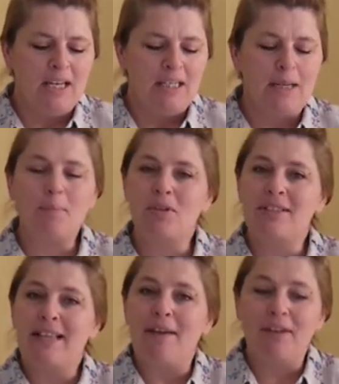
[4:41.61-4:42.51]
Number
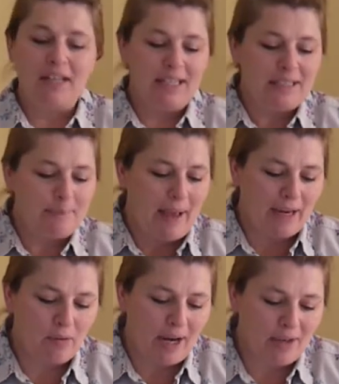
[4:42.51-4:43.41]
7 is
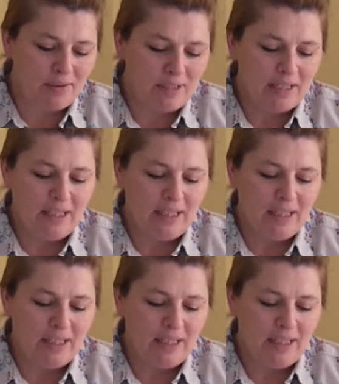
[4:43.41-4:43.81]
background.